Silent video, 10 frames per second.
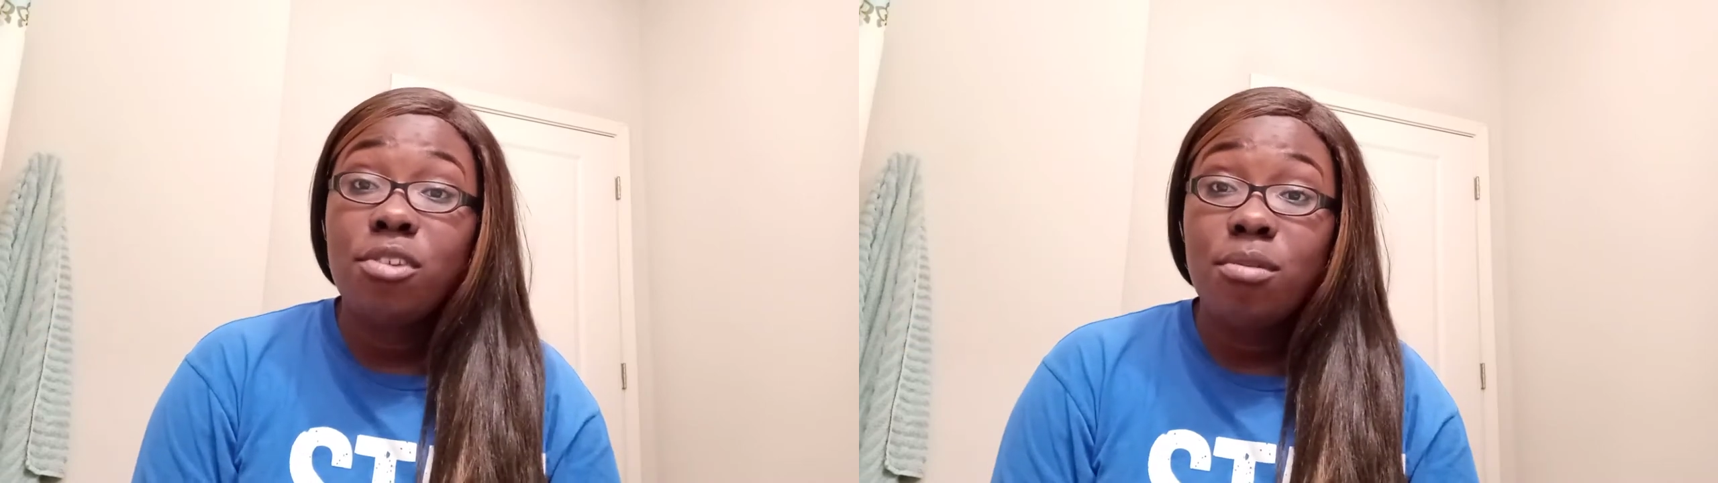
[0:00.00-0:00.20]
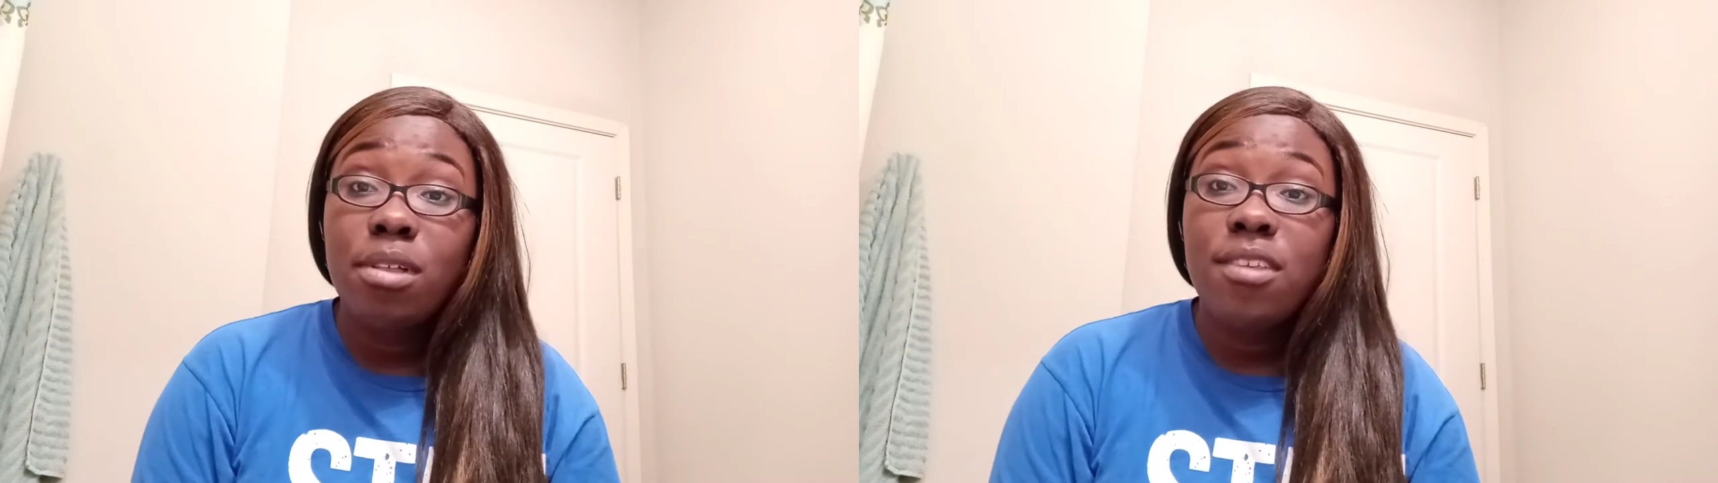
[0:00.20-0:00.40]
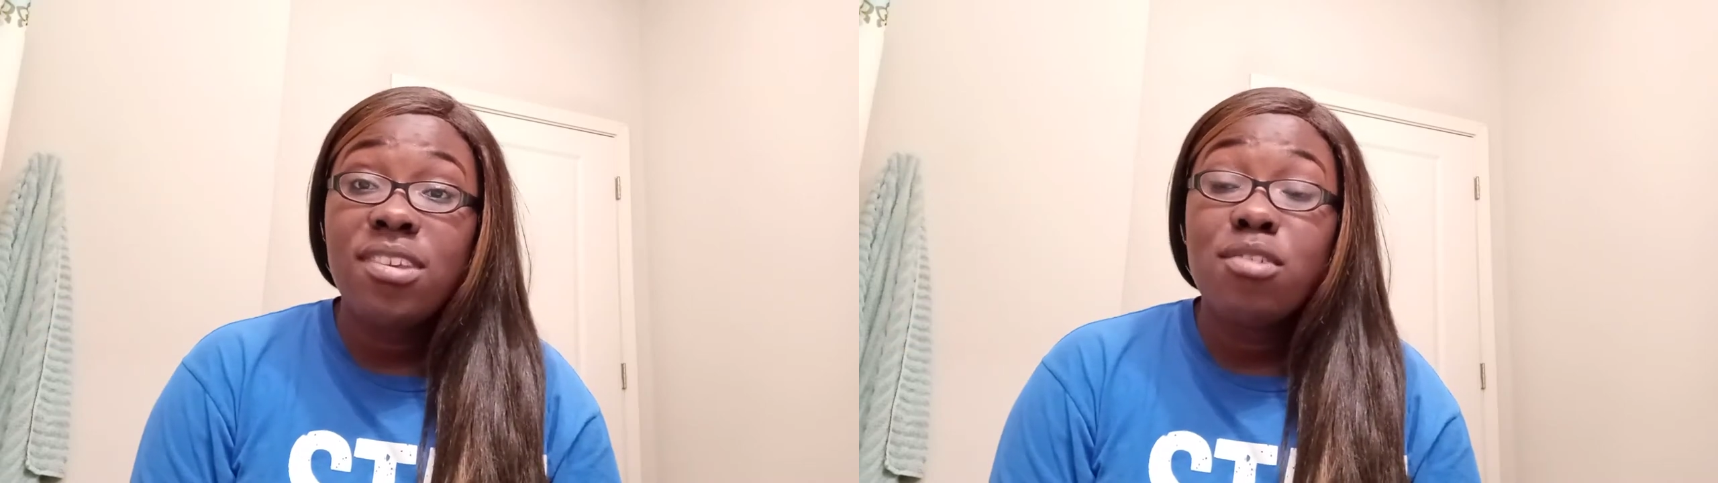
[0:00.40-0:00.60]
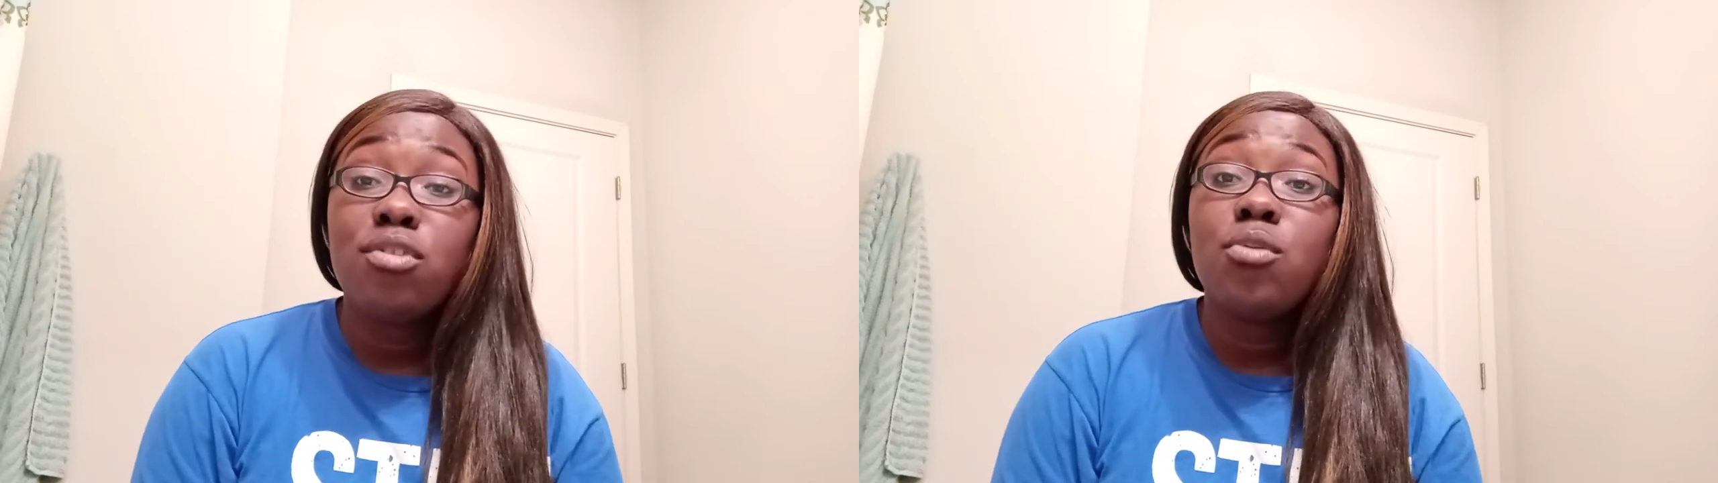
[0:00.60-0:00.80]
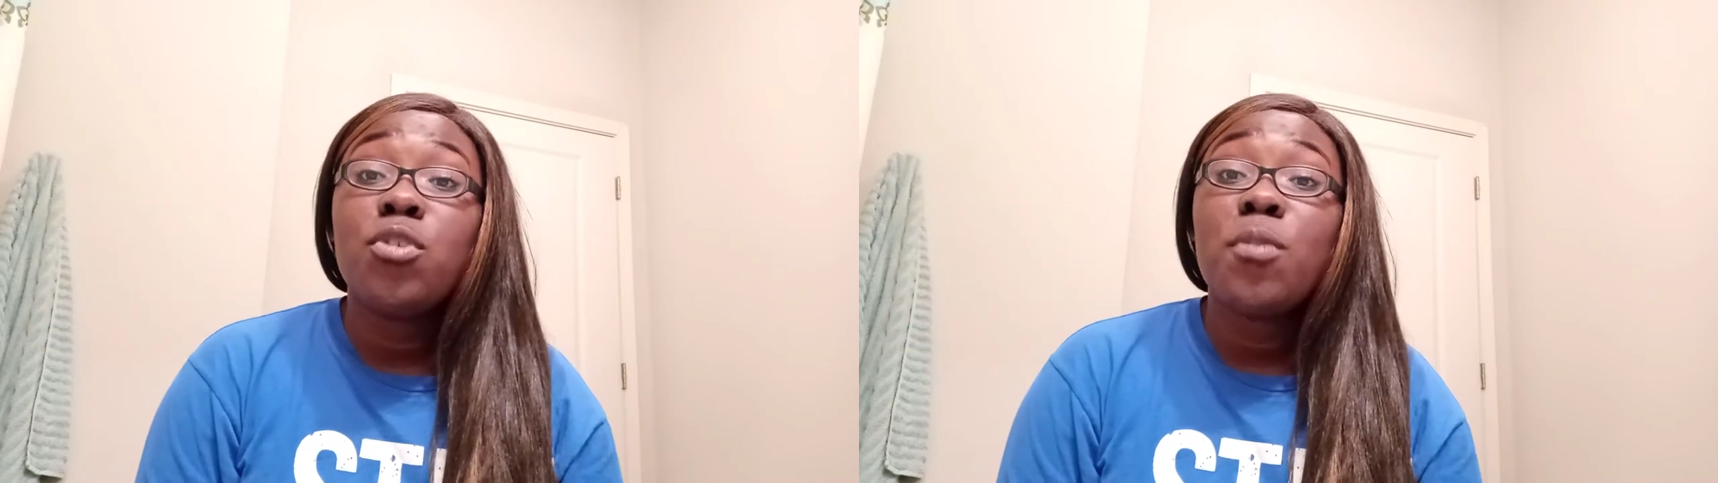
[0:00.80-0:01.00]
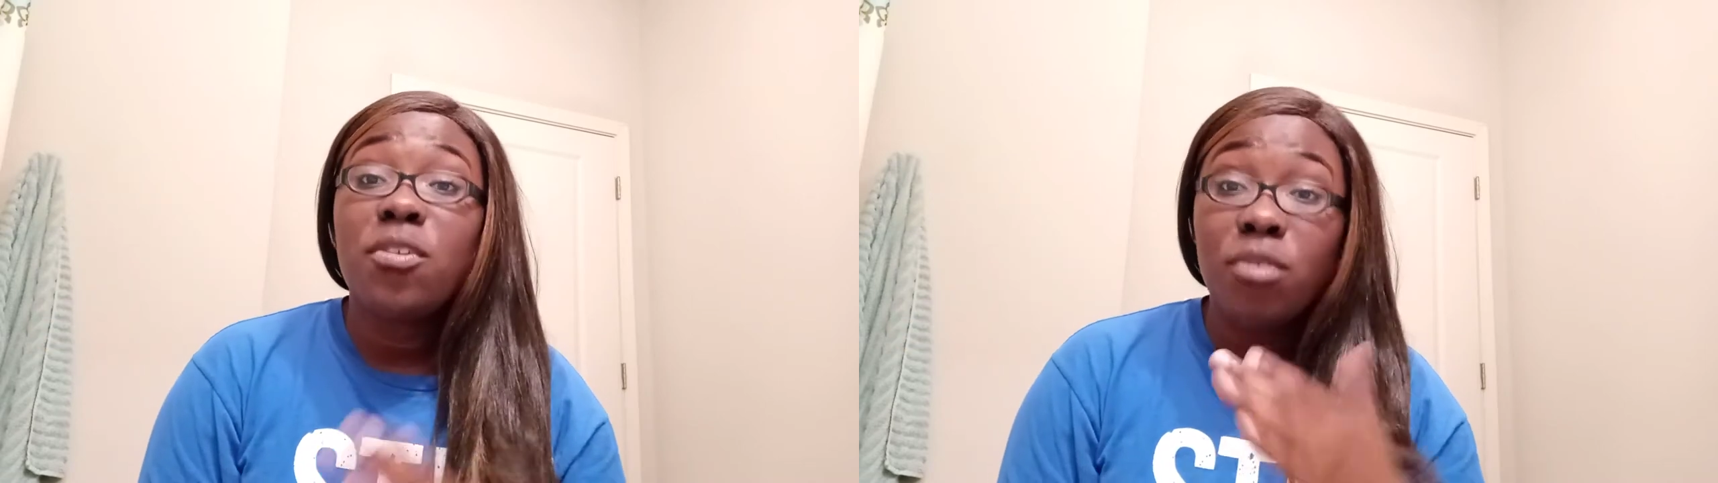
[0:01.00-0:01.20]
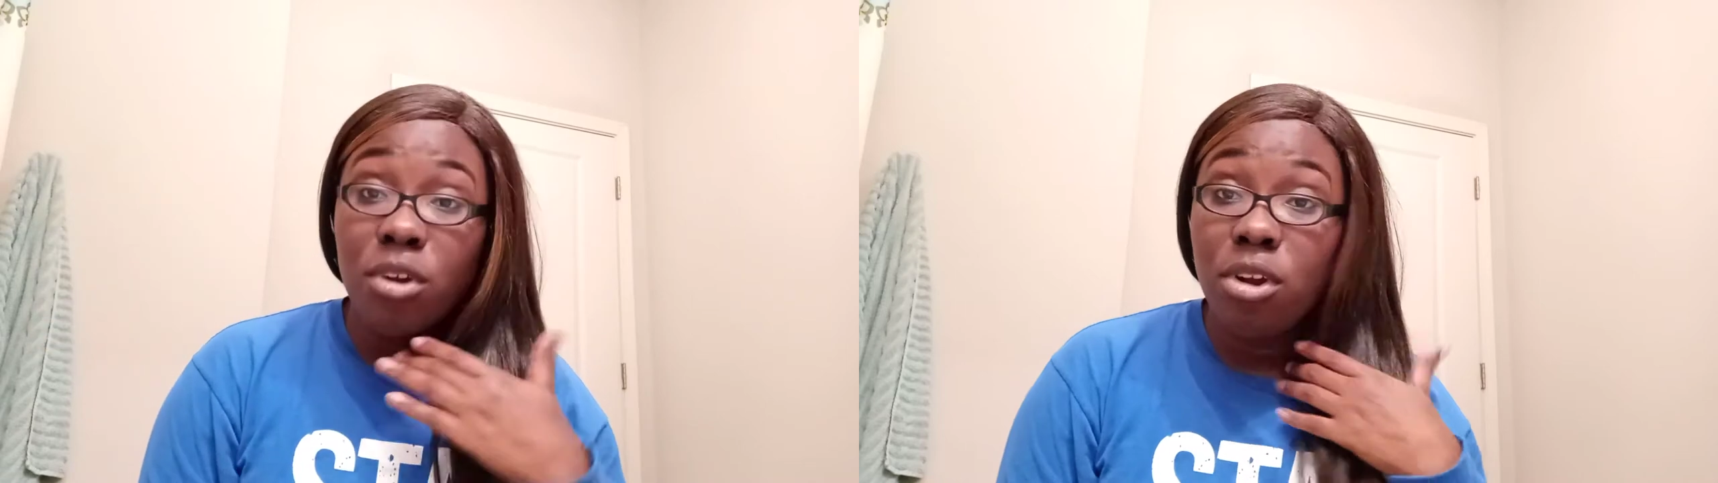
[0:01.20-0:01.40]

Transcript: she realized she had to do what's best for